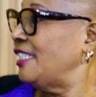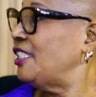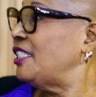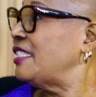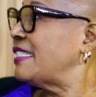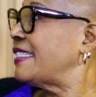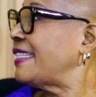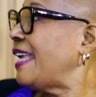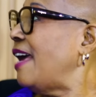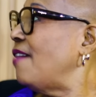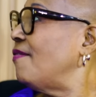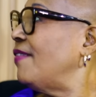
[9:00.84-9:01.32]
it
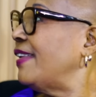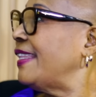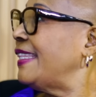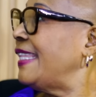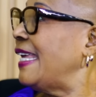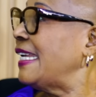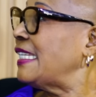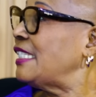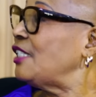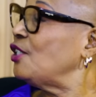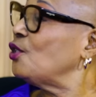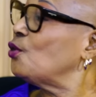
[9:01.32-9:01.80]

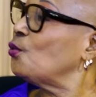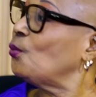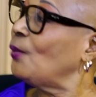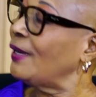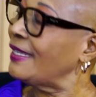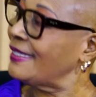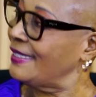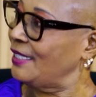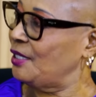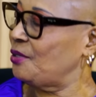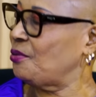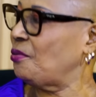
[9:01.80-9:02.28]
discovered that it
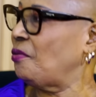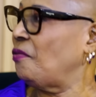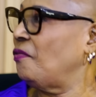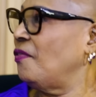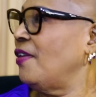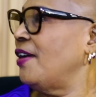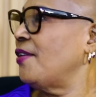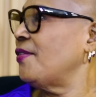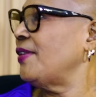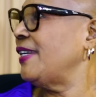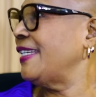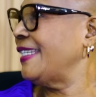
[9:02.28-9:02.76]
wasn't
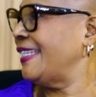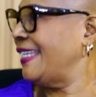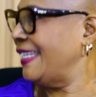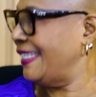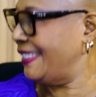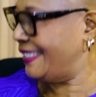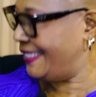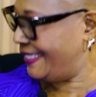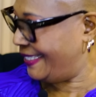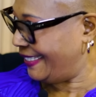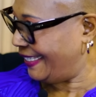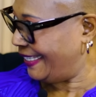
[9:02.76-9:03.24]
ovarian
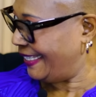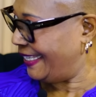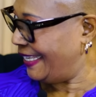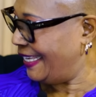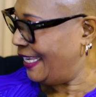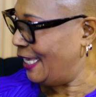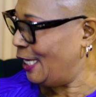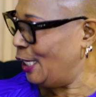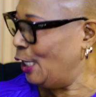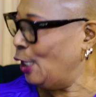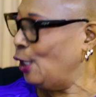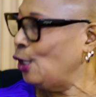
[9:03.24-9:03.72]
cancer.
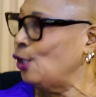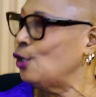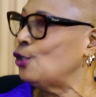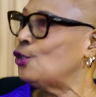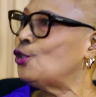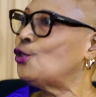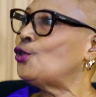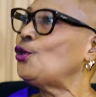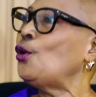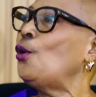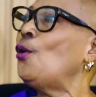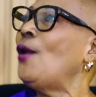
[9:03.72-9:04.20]

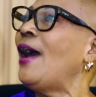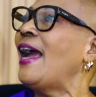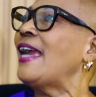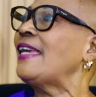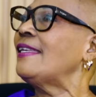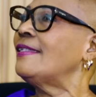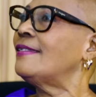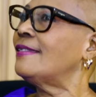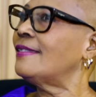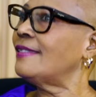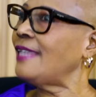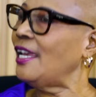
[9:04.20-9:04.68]
So
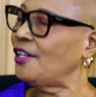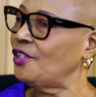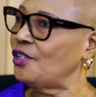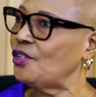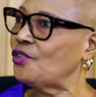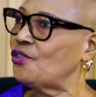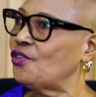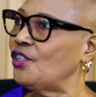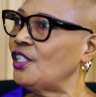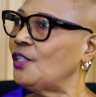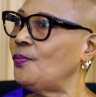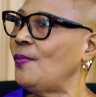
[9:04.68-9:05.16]
I
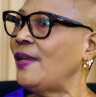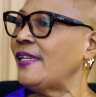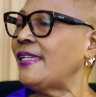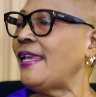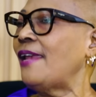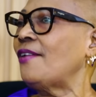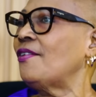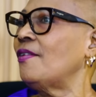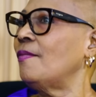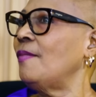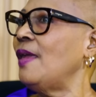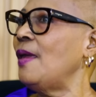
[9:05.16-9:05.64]
started treatment.
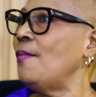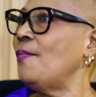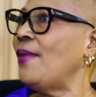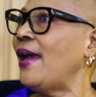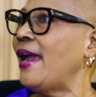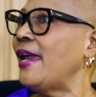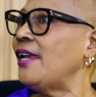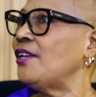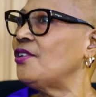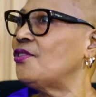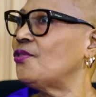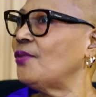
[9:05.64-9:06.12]
I
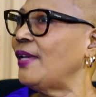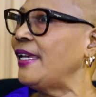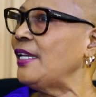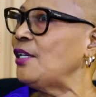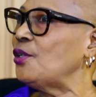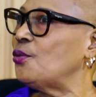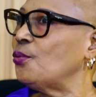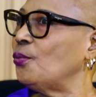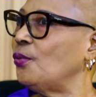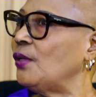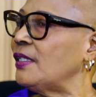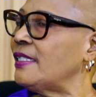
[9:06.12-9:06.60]
remember I
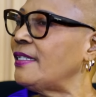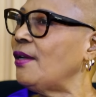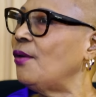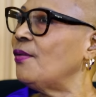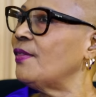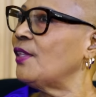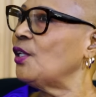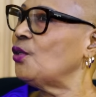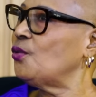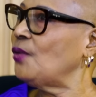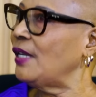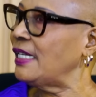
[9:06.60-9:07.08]
drained water
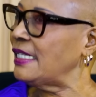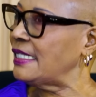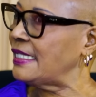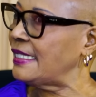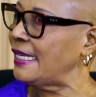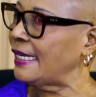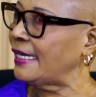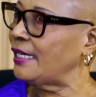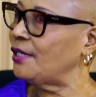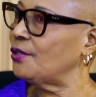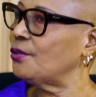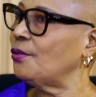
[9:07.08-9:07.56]
on the
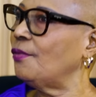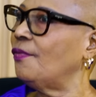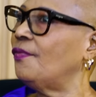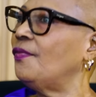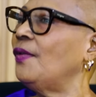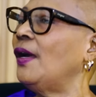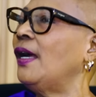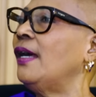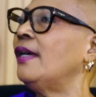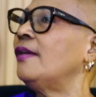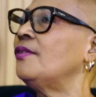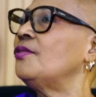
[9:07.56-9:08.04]
22nd
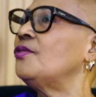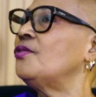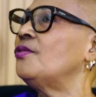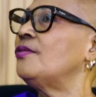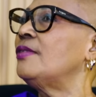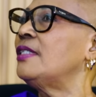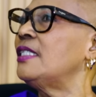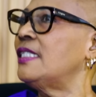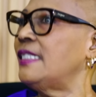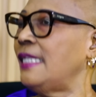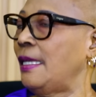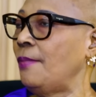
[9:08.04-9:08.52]
of
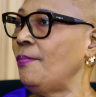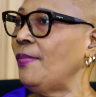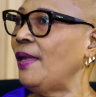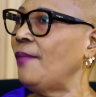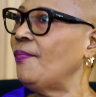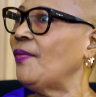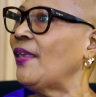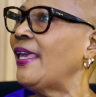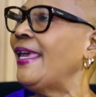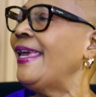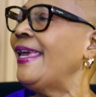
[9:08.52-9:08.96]
December,